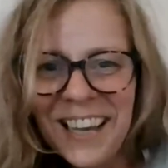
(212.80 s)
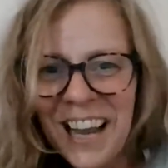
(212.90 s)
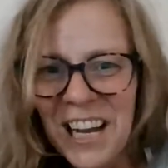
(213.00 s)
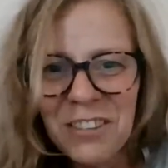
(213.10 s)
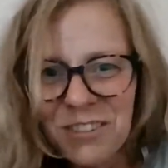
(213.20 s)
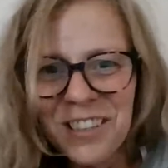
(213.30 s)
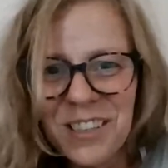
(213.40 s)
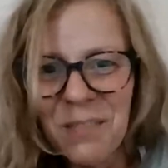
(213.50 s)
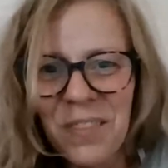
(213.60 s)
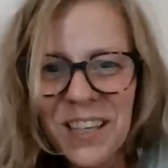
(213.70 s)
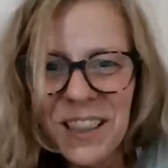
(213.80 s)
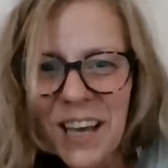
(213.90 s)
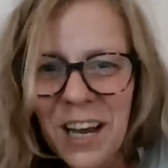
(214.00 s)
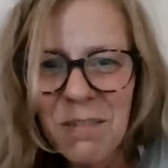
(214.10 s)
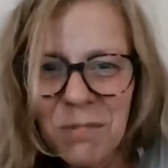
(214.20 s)
else, something that
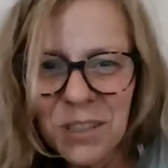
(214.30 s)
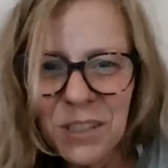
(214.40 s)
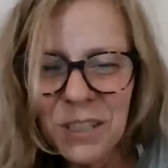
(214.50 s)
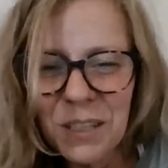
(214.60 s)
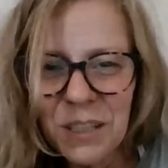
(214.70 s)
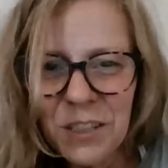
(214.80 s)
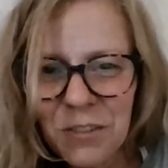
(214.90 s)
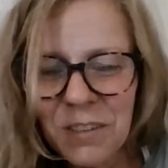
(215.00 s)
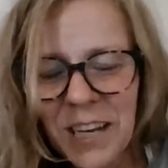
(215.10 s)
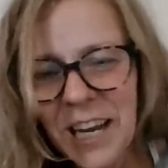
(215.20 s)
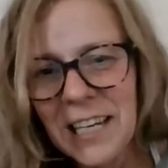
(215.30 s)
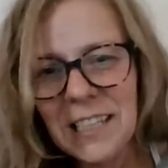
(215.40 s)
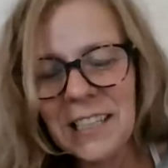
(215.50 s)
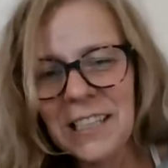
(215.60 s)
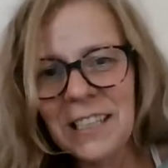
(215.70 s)
I want to
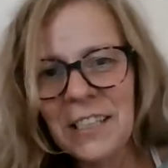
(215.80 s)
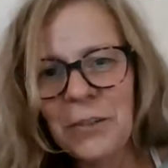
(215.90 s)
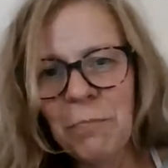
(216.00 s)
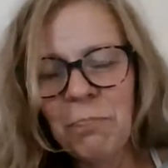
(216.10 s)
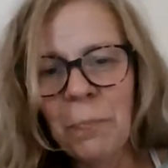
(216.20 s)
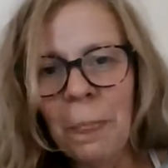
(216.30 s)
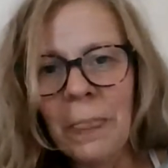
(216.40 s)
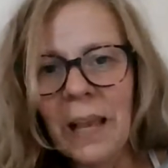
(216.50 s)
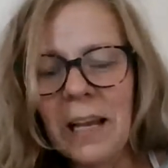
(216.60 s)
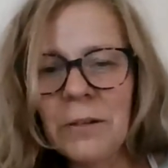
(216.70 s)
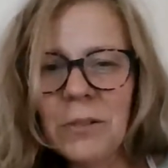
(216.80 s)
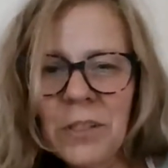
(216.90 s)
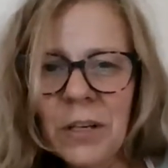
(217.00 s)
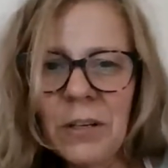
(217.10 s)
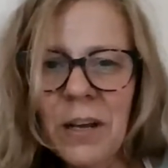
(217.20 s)
create. I
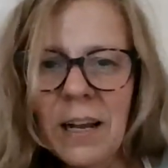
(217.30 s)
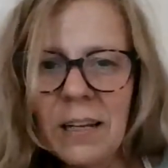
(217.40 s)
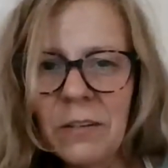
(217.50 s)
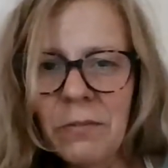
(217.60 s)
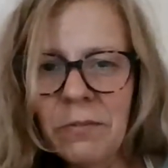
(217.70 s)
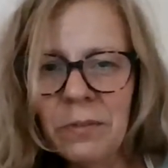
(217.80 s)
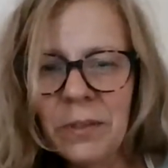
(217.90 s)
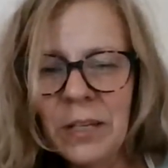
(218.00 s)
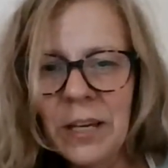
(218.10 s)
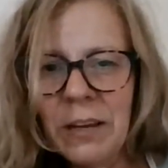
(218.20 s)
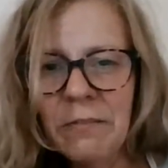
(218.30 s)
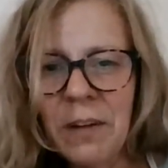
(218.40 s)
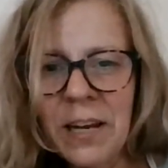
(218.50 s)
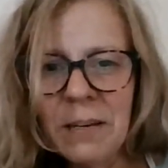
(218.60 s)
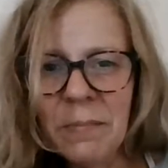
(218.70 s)
also
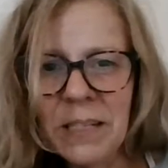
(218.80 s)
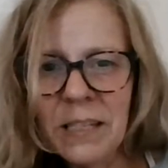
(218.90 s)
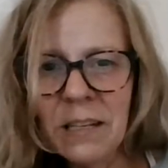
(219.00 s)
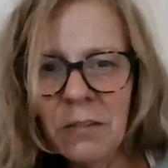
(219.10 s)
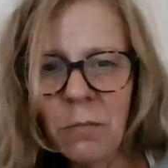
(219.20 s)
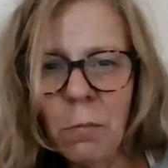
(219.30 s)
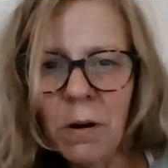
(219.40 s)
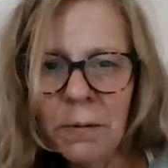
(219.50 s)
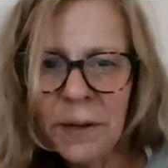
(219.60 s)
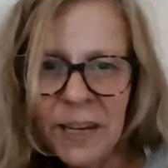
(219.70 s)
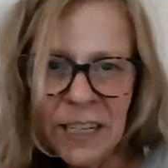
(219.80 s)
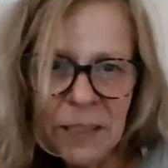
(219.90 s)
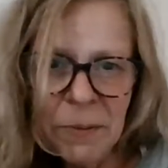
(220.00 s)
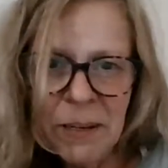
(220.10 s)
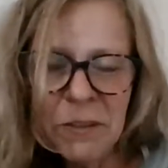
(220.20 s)
find myself worrying
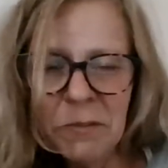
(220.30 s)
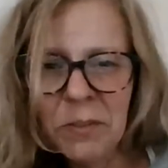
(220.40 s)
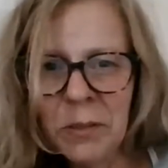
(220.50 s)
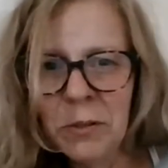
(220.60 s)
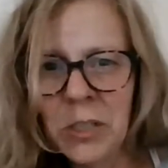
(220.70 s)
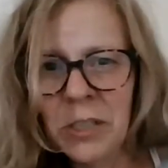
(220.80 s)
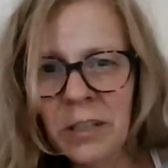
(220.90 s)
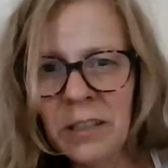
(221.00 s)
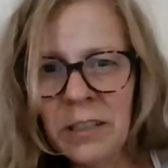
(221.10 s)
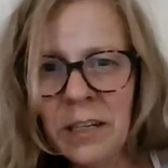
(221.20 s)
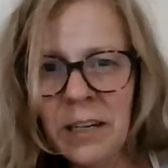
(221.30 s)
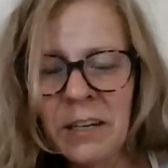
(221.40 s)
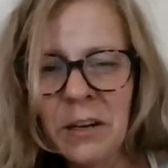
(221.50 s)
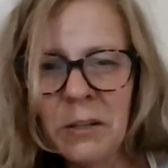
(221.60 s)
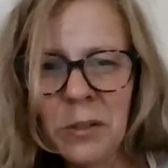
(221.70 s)
about the future,
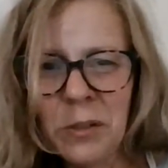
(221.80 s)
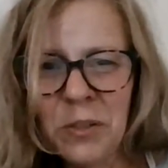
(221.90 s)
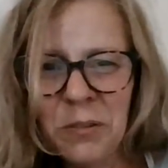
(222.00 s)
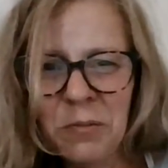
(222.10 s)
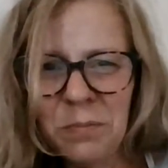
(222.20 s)
sort of